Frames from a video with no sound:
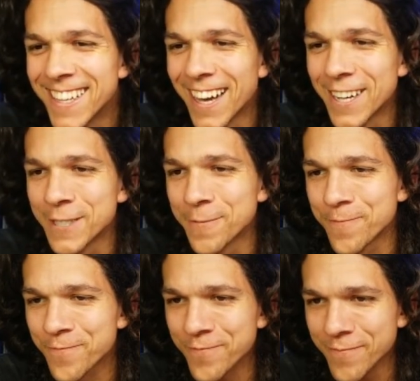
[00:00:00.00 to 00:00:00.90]

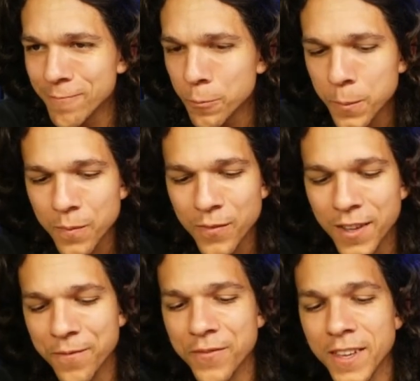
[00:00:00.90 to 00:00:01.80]
um,
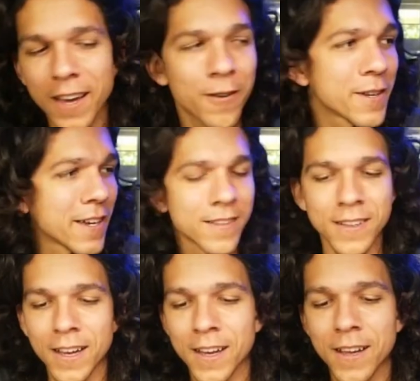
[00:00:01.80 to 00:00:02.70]
yeah. Okay.
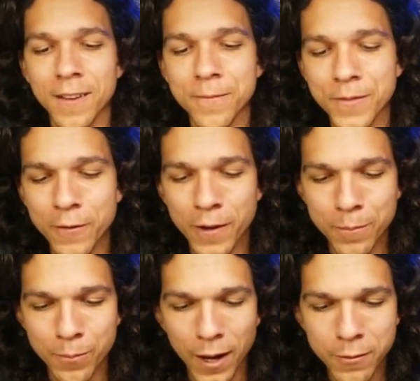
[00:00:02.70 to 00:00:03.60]
Uh, if I
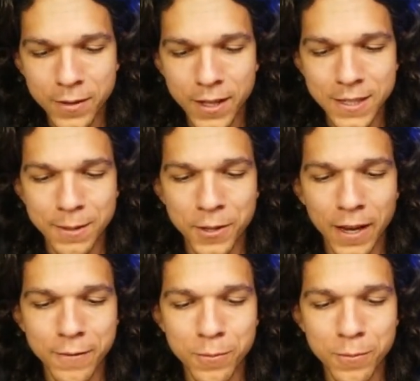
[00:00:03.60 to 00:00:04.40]
mount this, I'm gonna have to